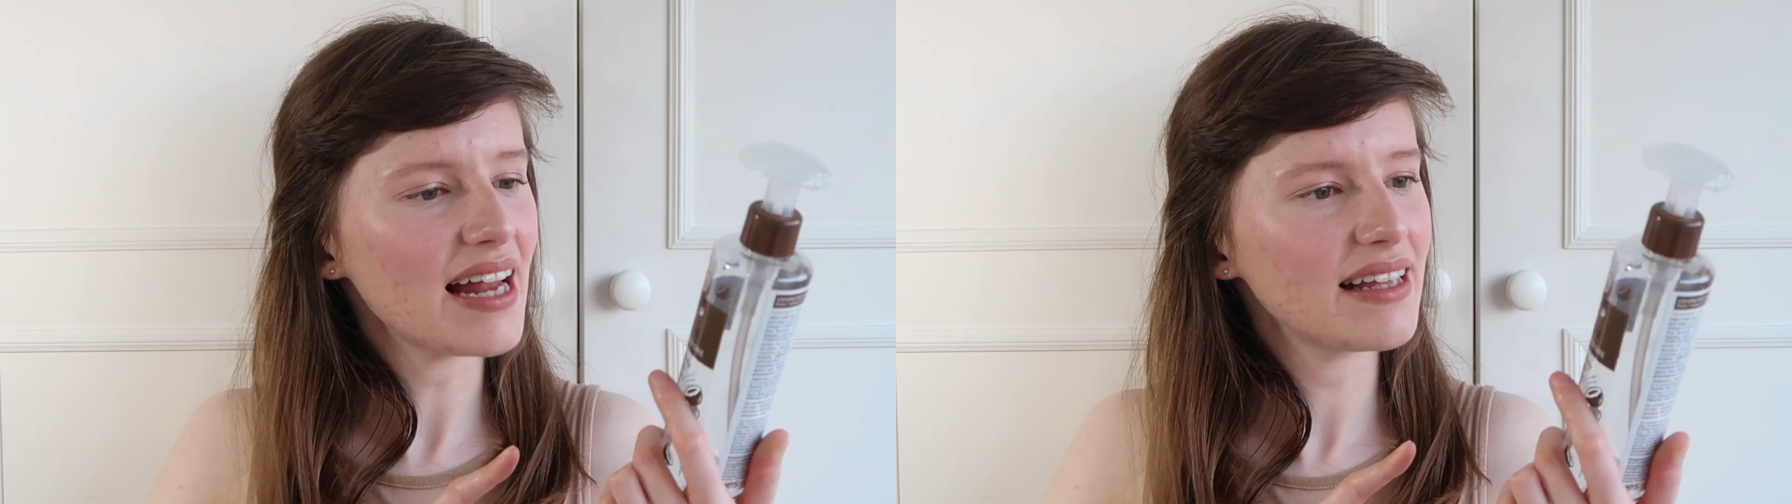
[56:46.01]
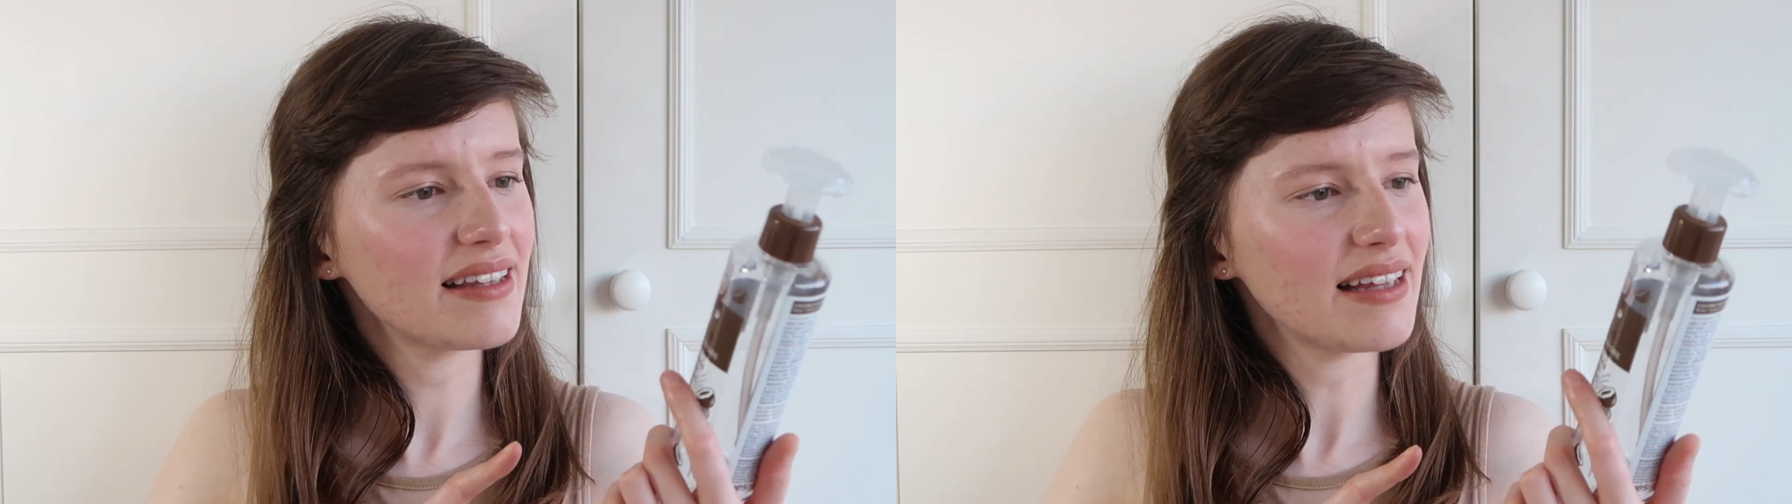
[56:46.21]

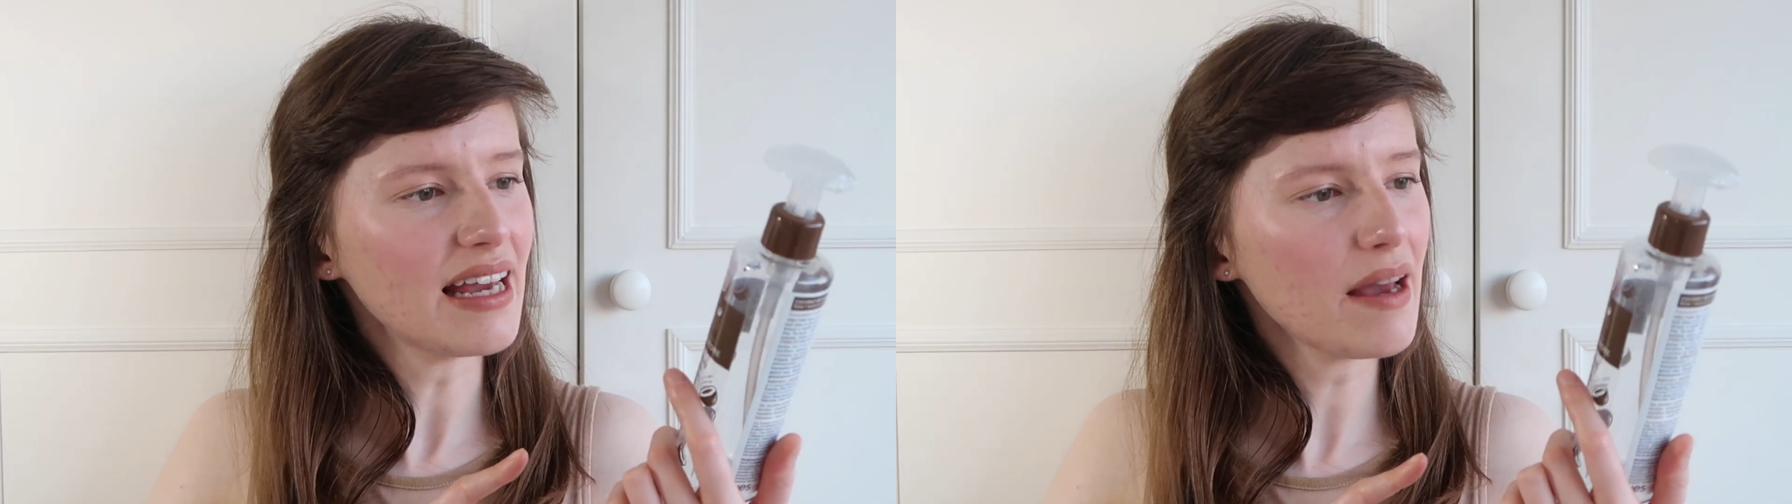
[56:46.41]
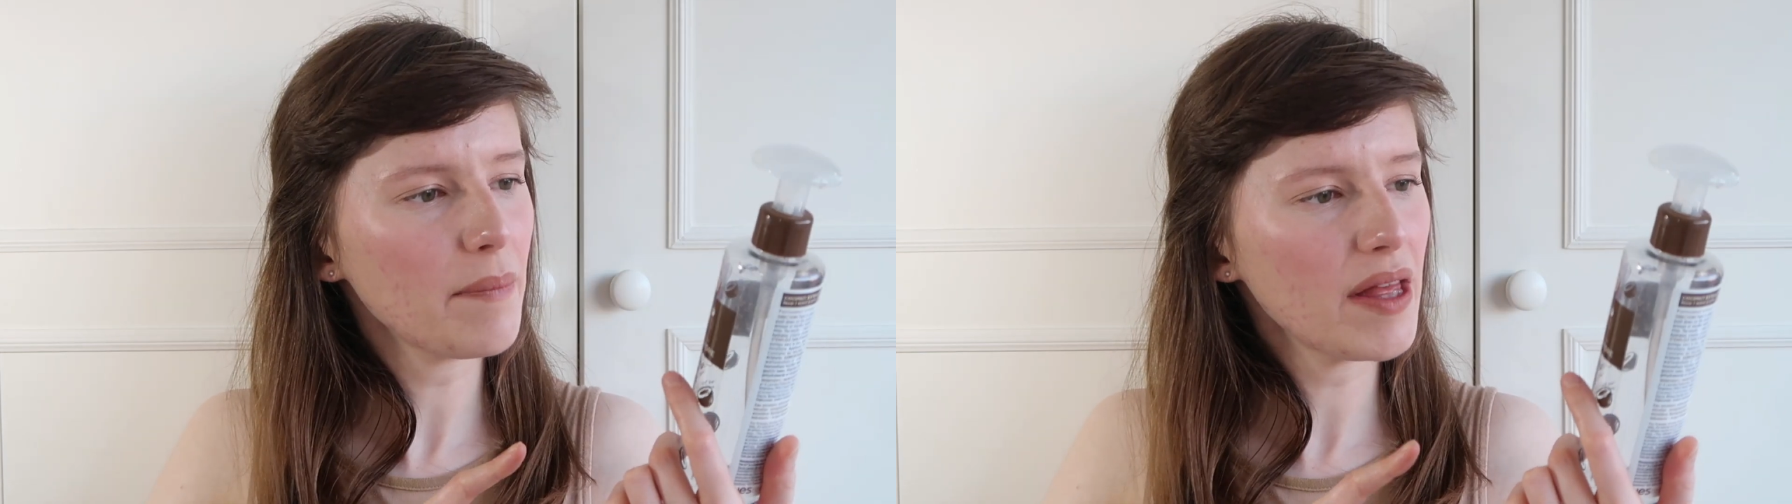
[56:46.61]
and I
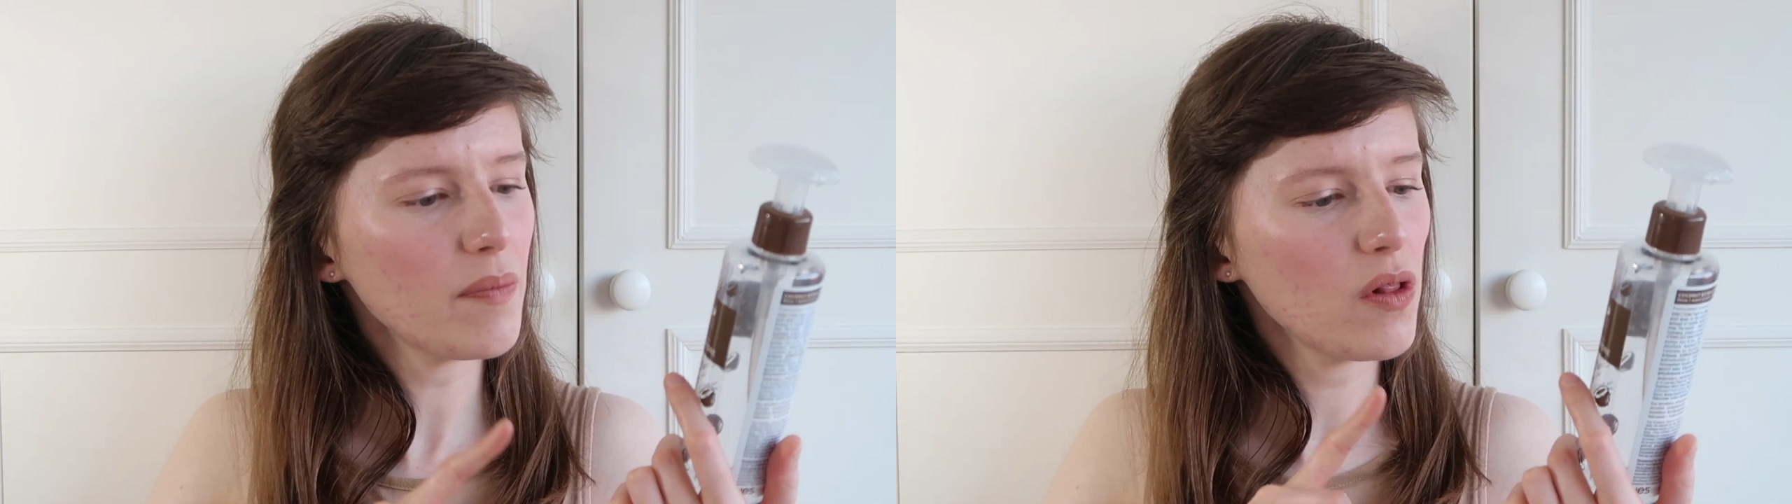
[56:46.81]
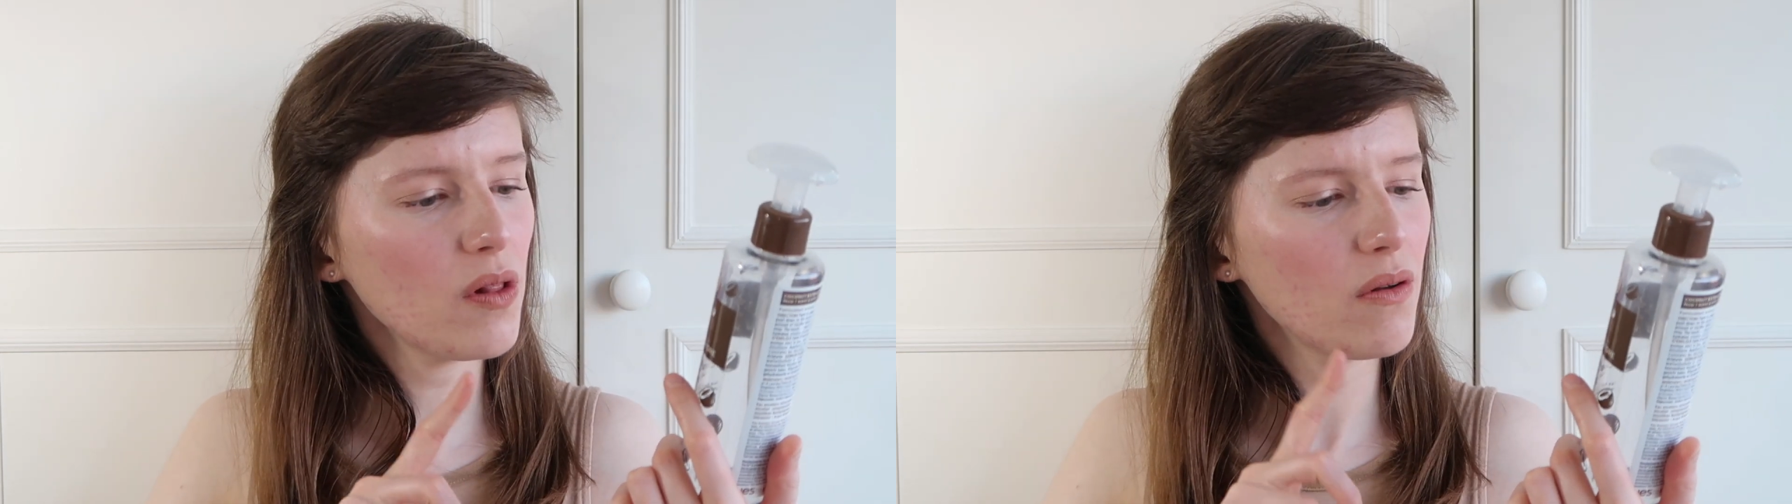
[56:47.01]
think
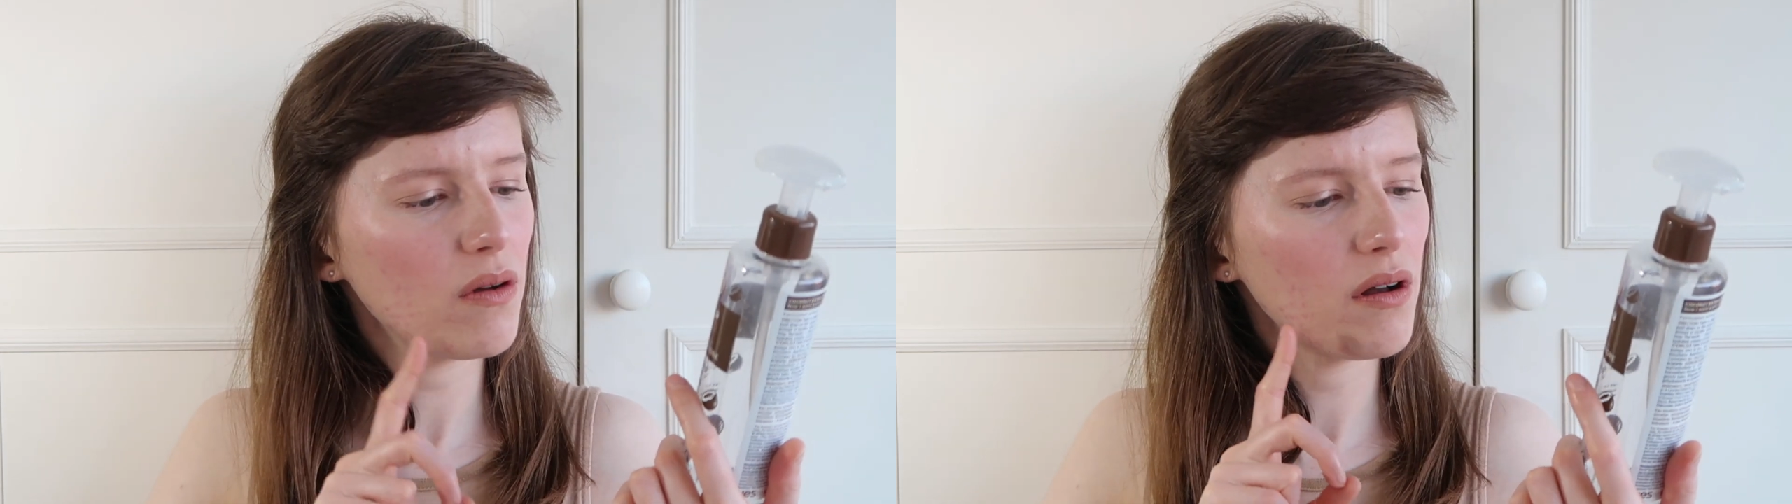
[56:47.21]
people